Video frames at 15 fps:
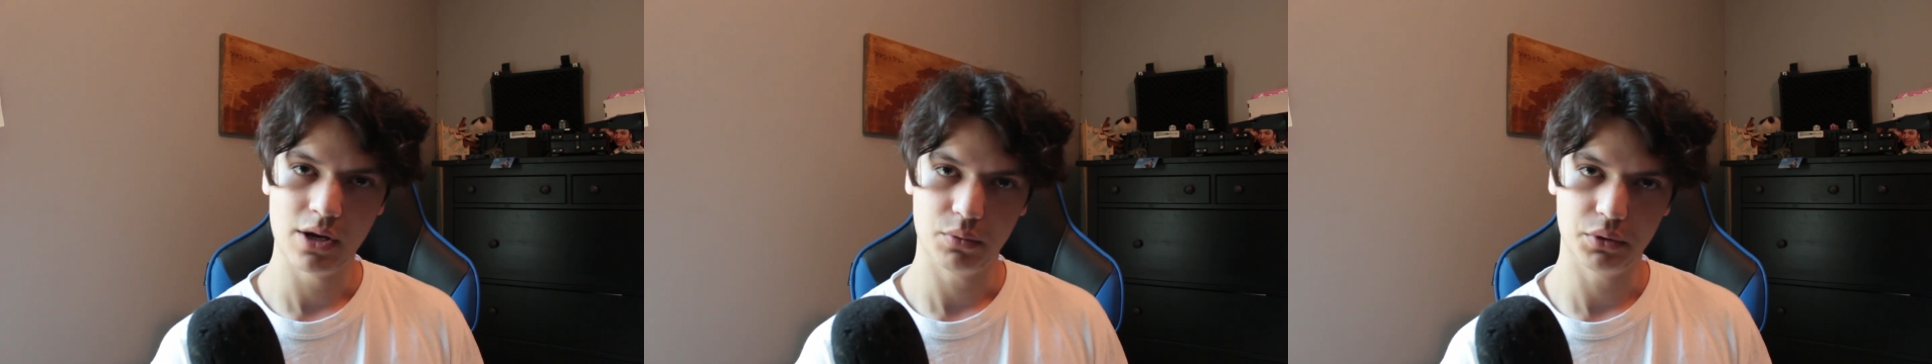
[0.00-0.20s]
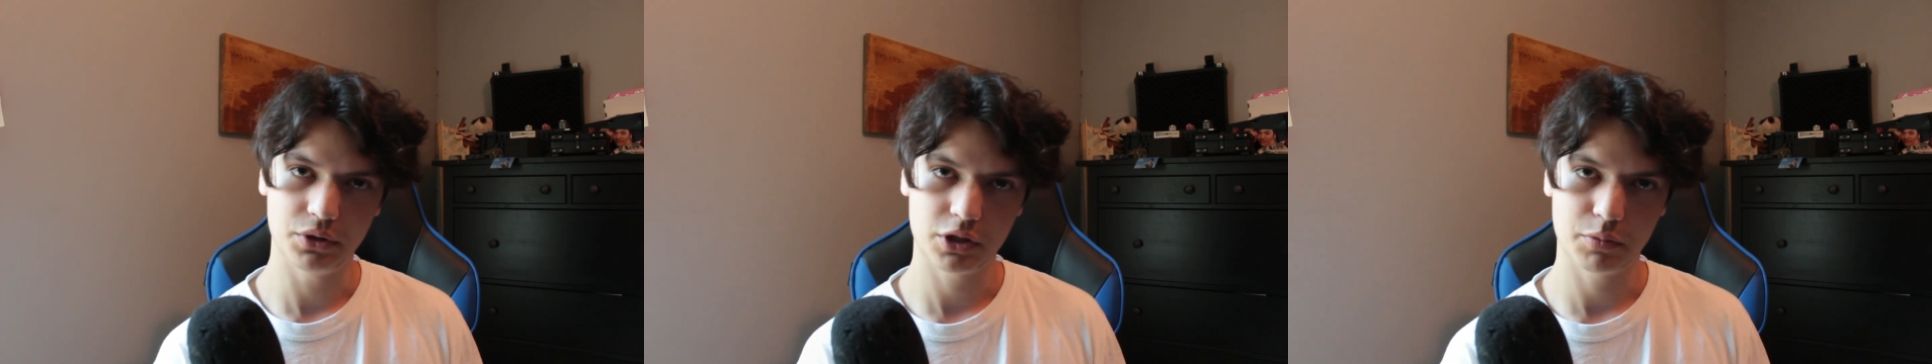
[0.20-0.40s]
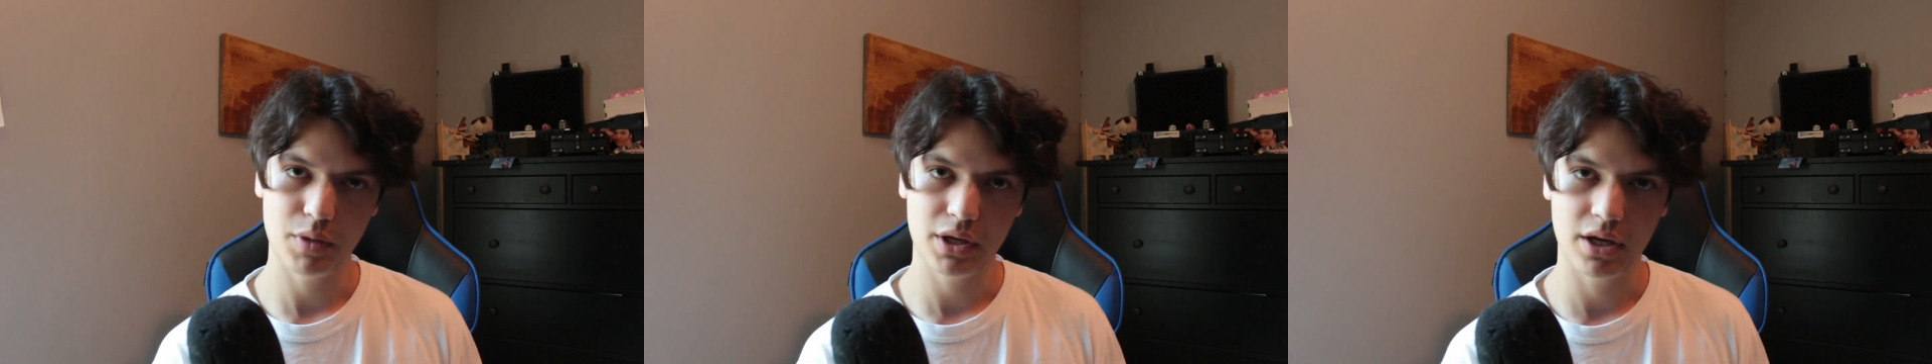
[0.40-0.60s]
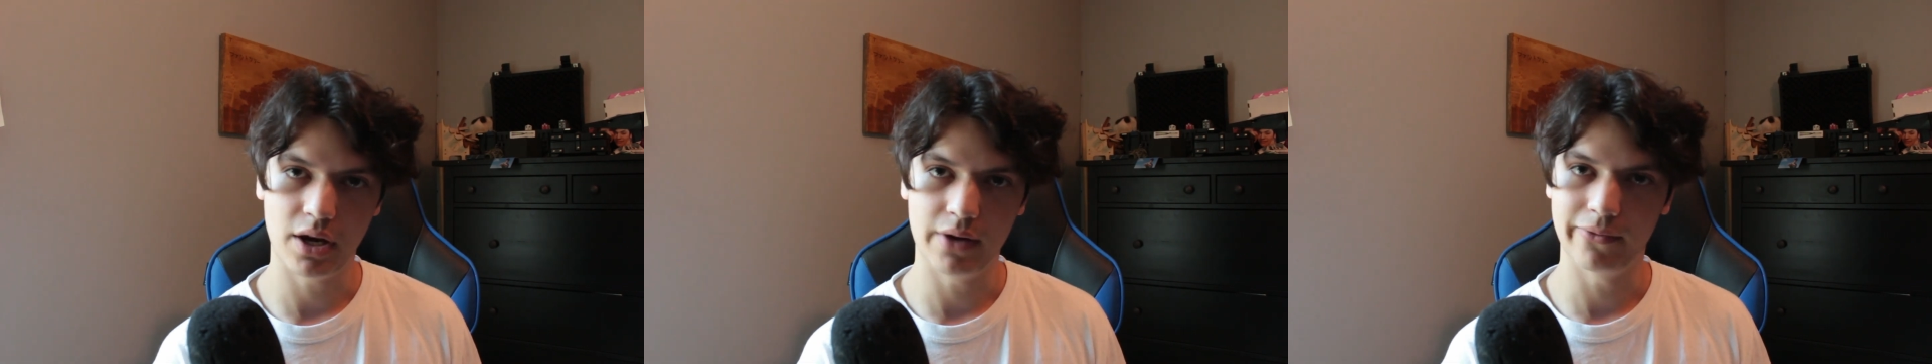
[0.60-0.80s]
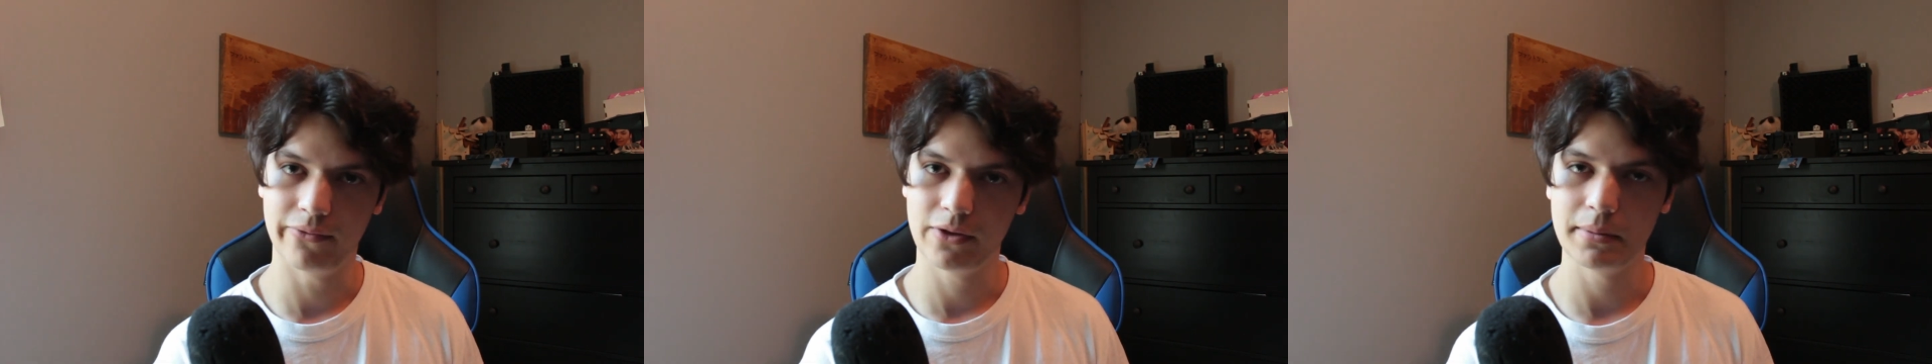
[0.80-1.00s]
would just make it
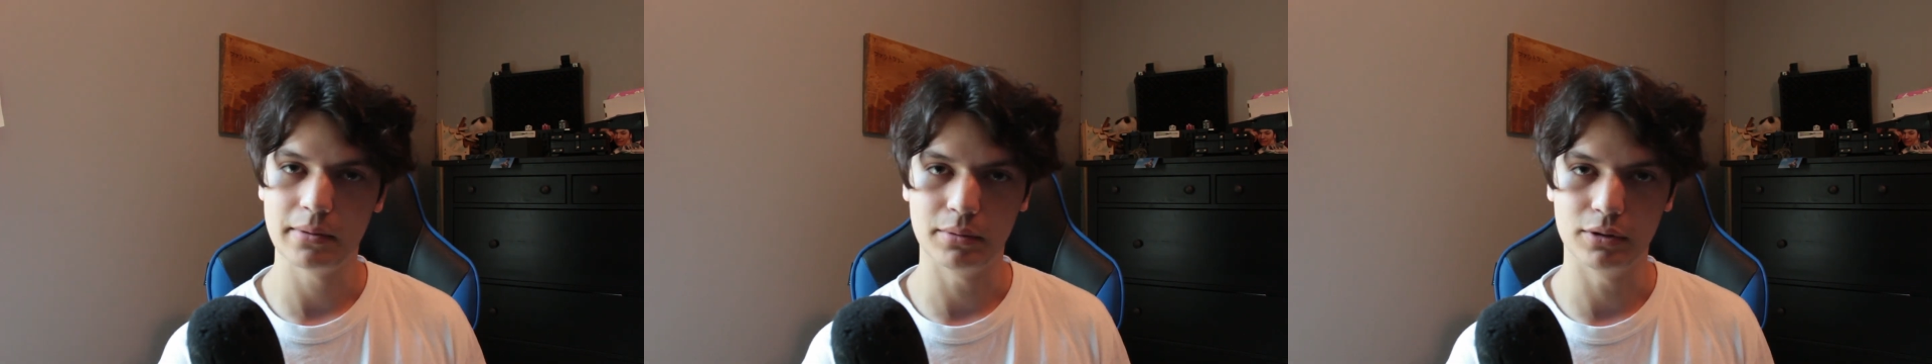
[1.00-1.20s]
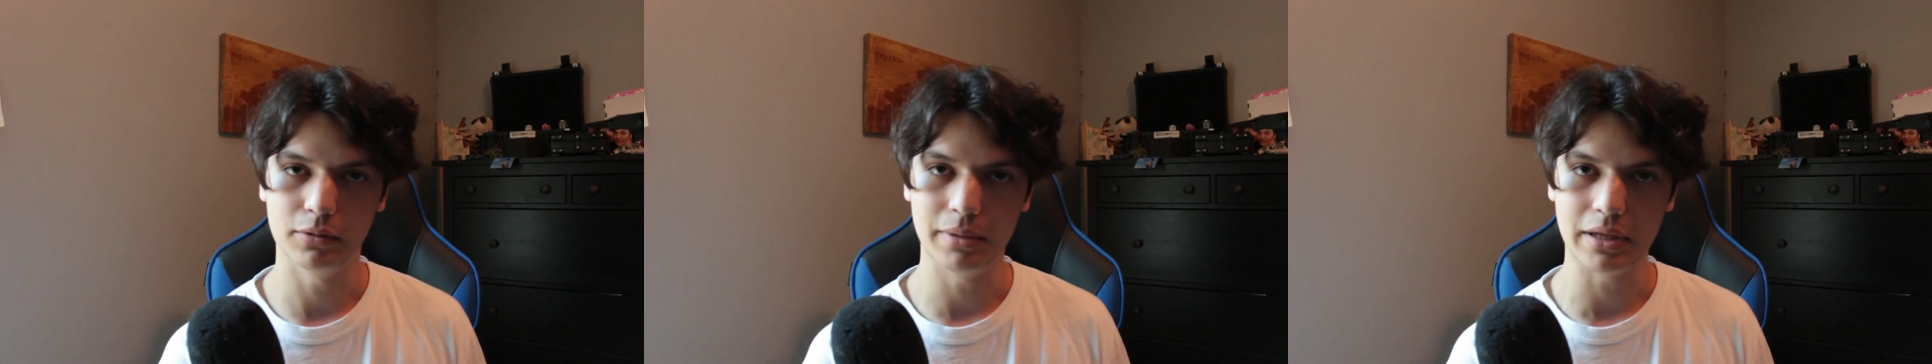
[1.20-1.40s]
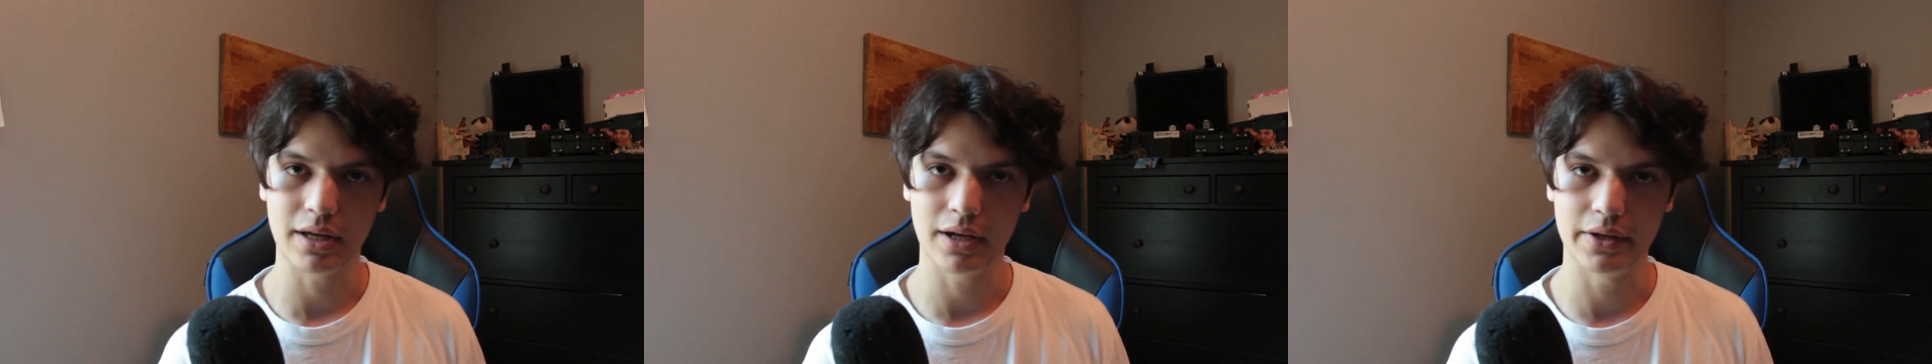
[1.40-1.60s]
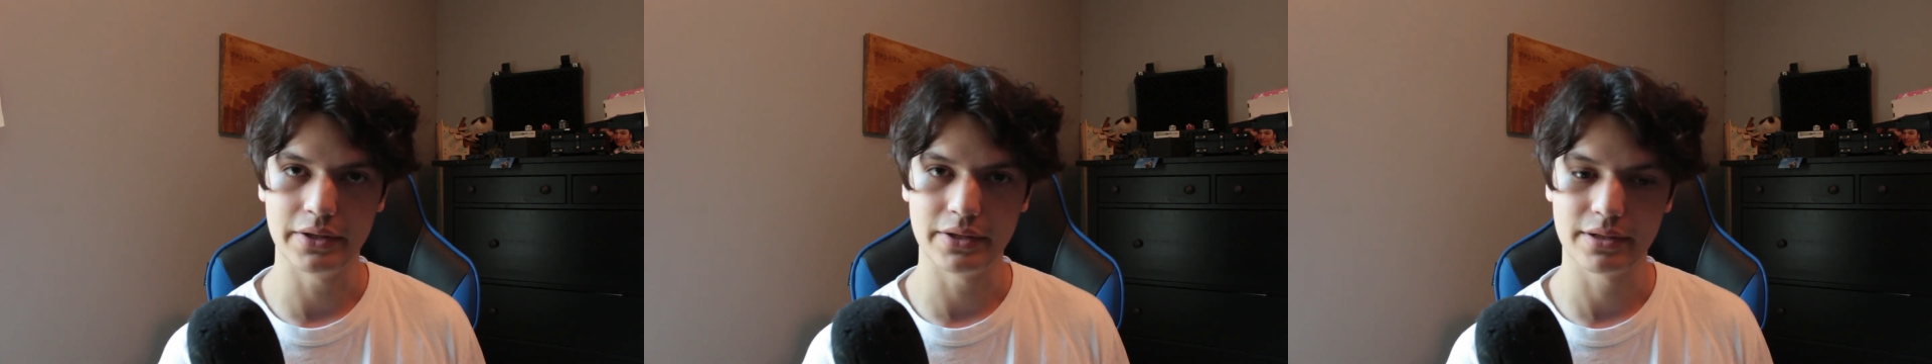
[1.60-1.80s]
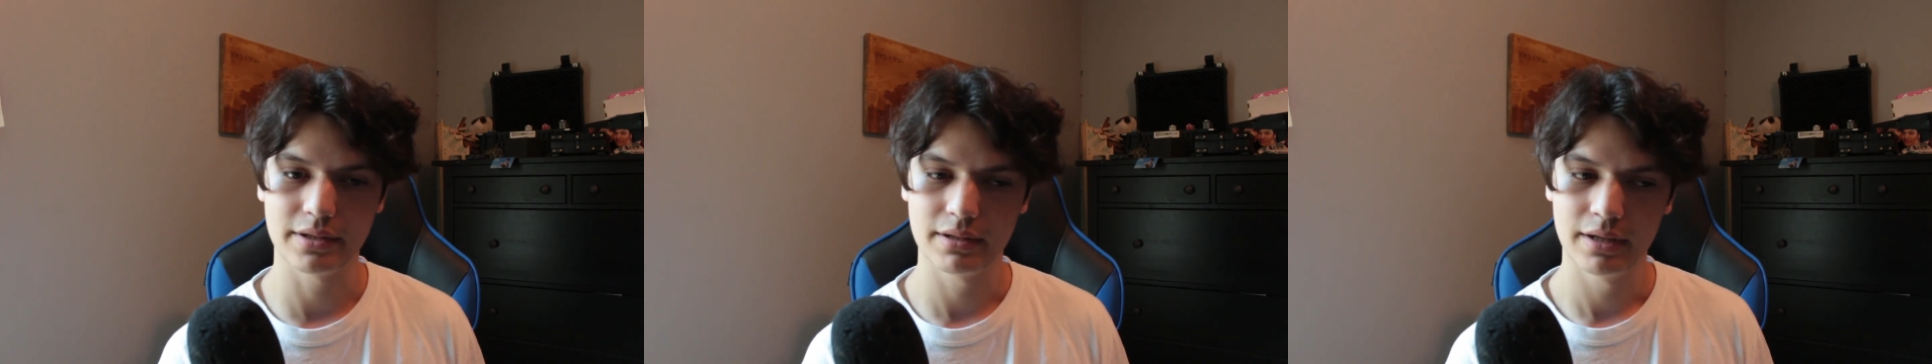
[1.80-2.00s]
unflippable,
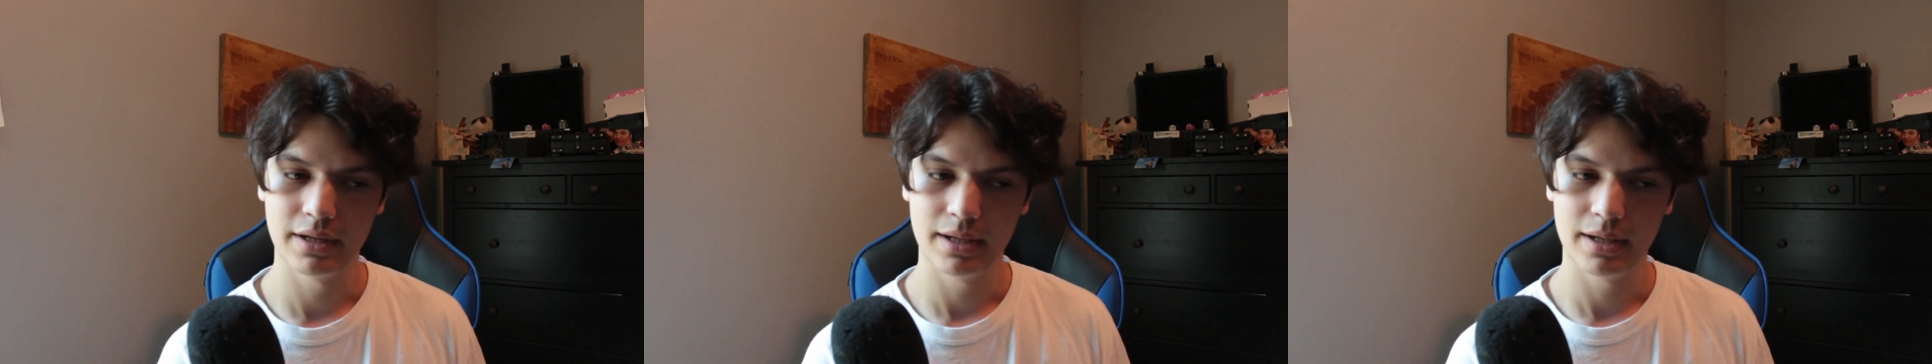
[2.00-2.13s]
because